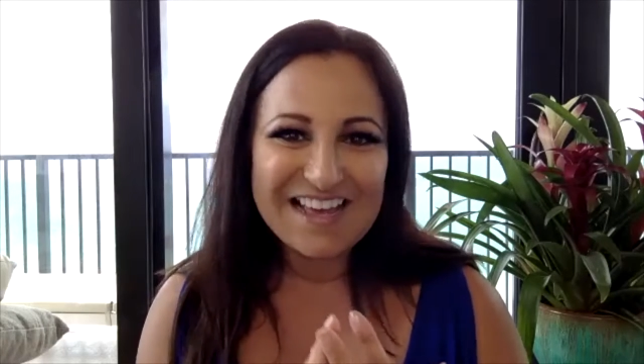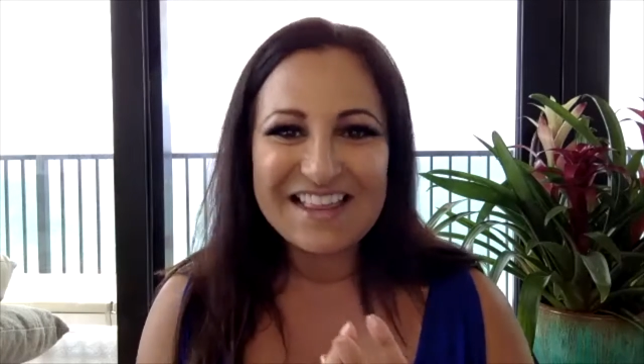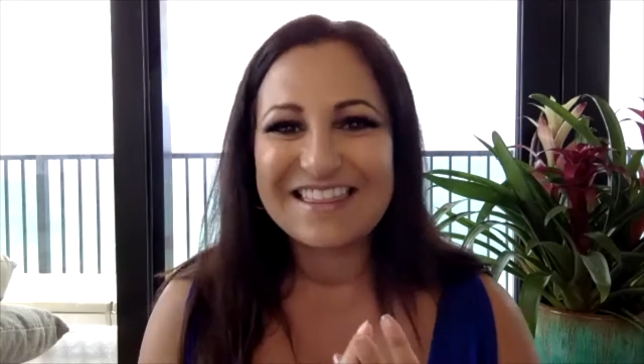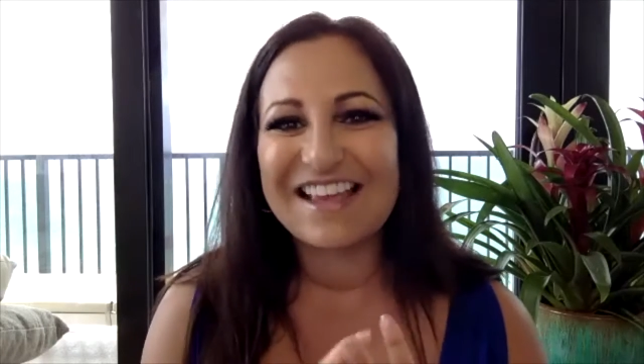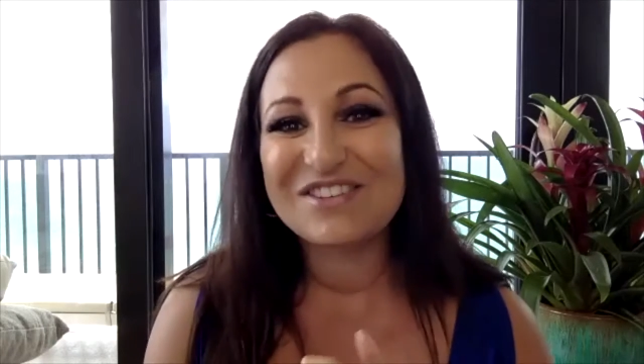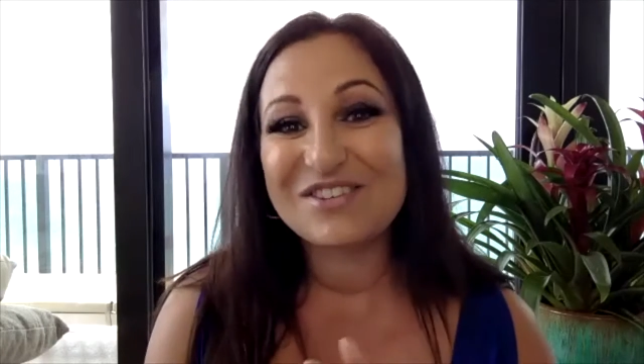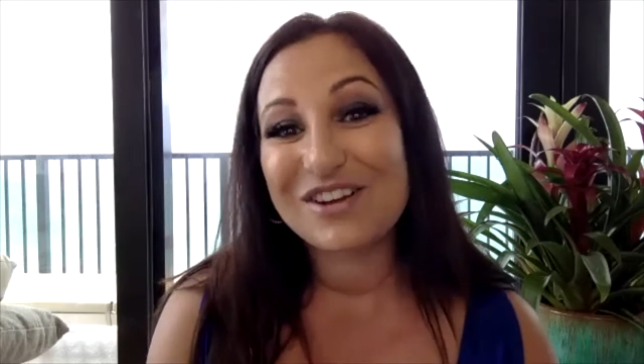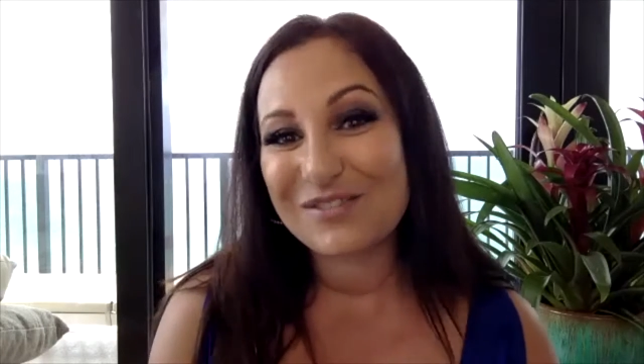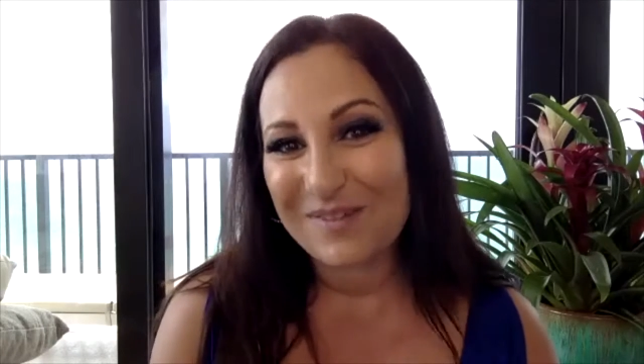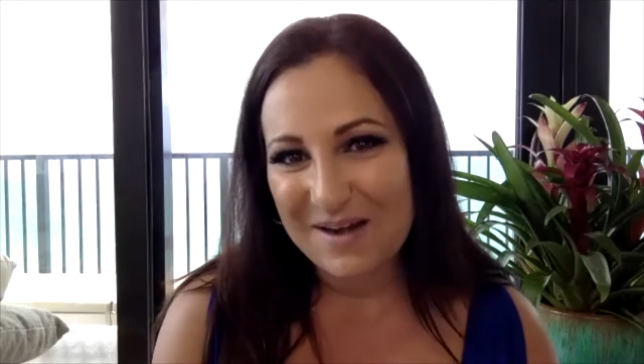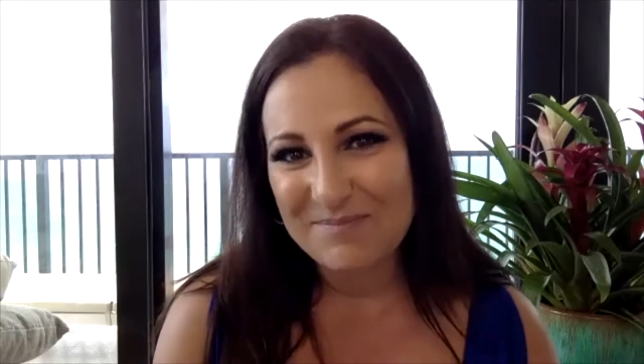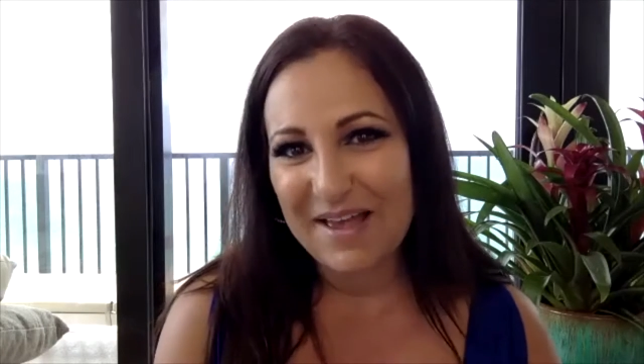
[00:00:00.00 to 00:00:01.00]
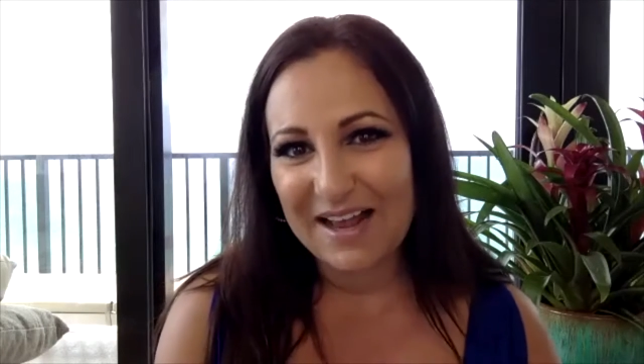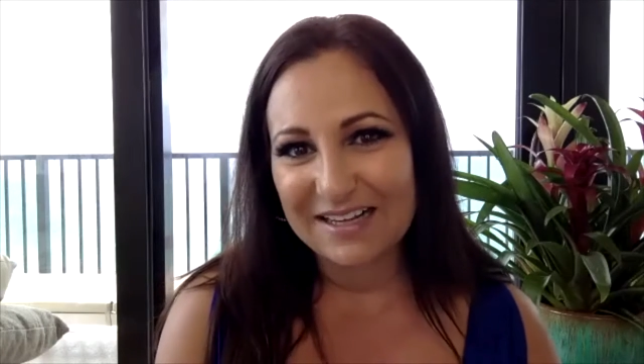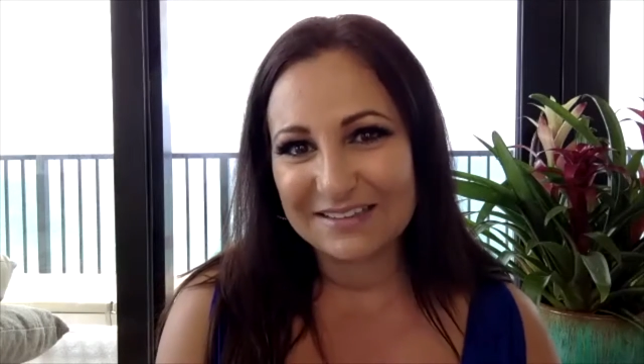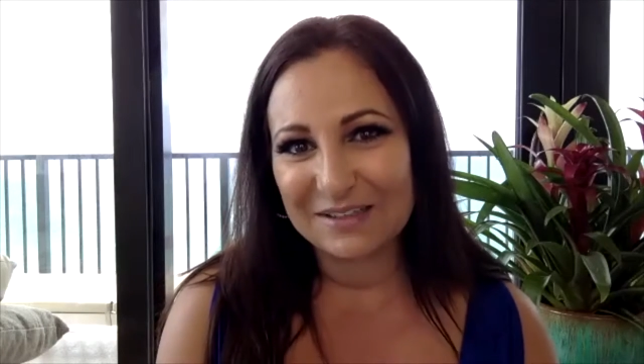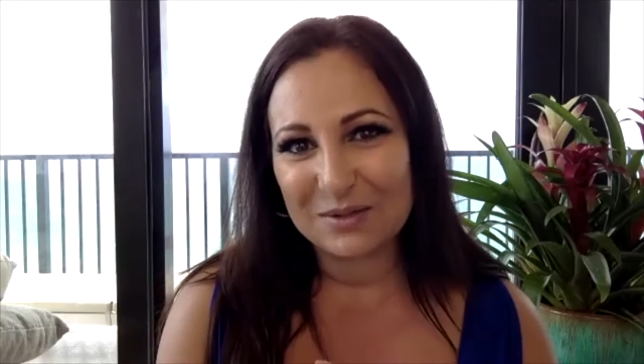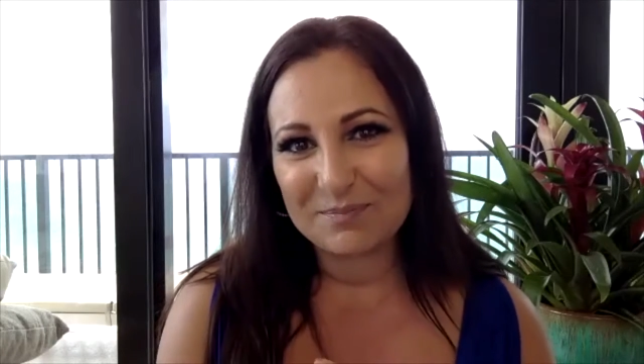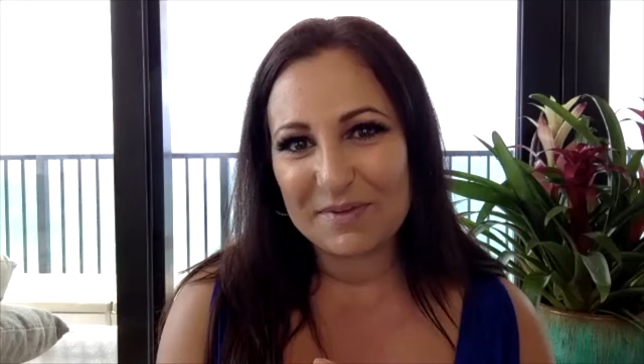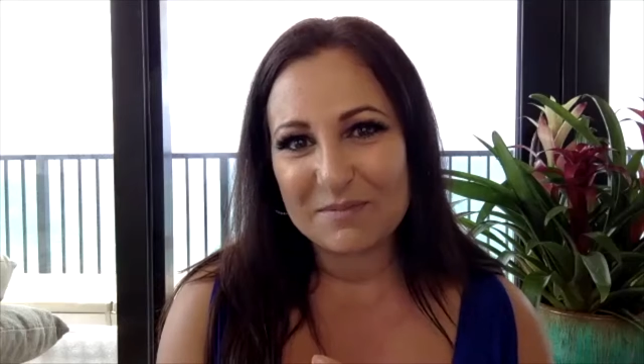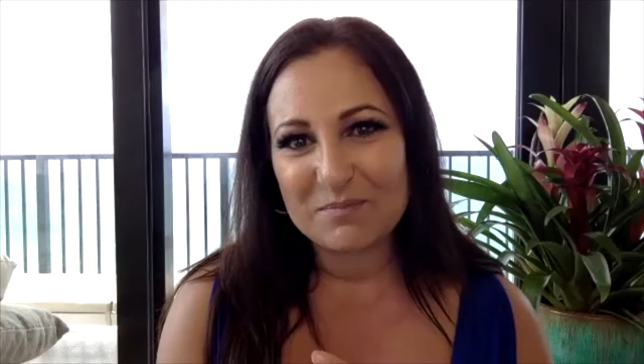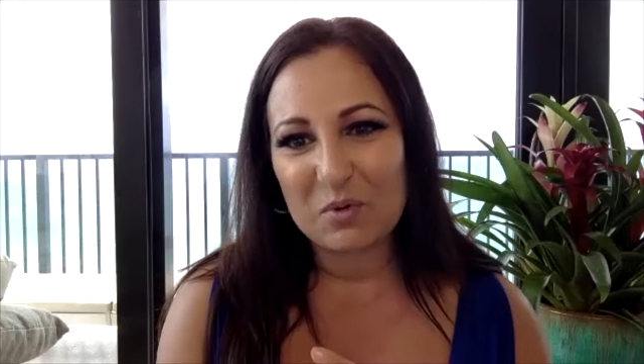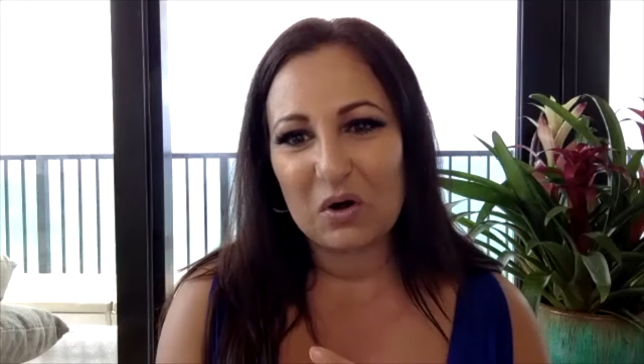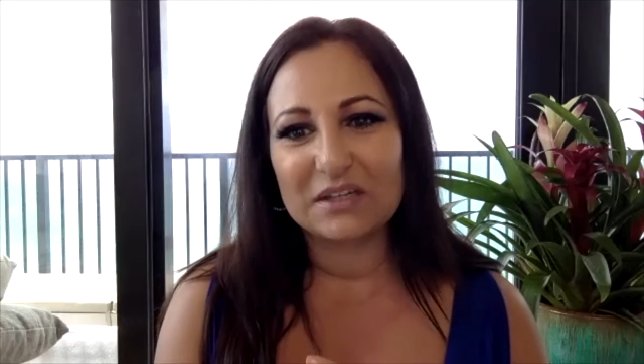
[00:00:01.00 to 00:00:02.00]
then you can write back a little
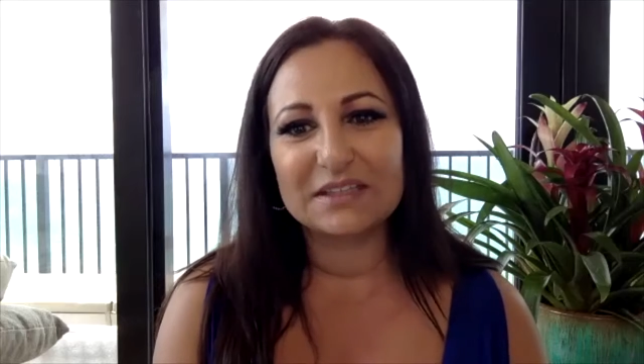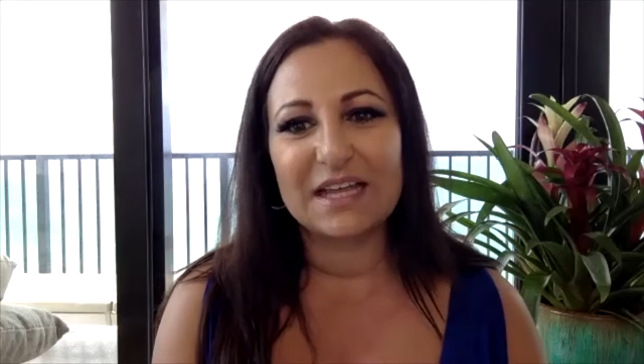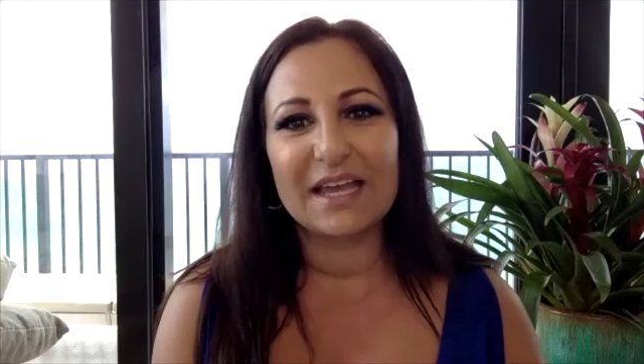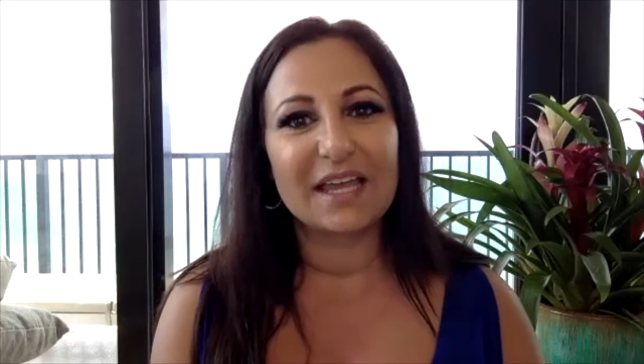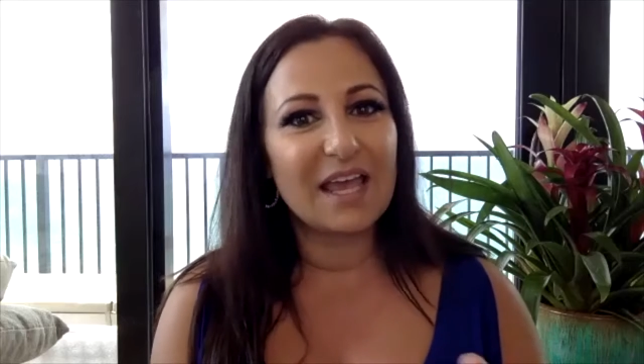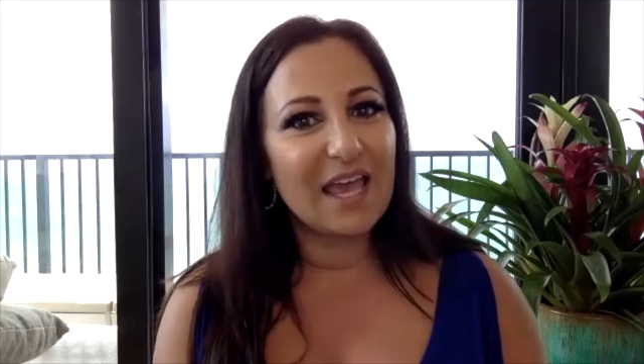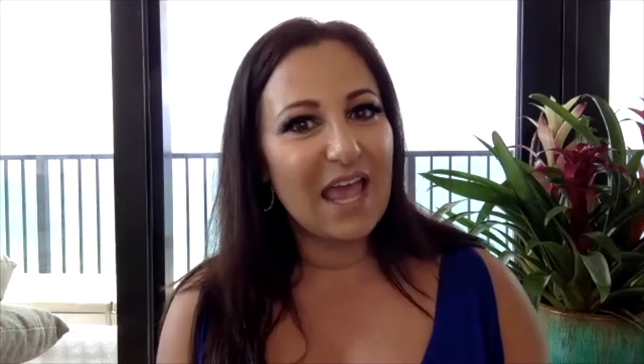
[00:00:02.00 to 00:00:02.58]
bit more, like,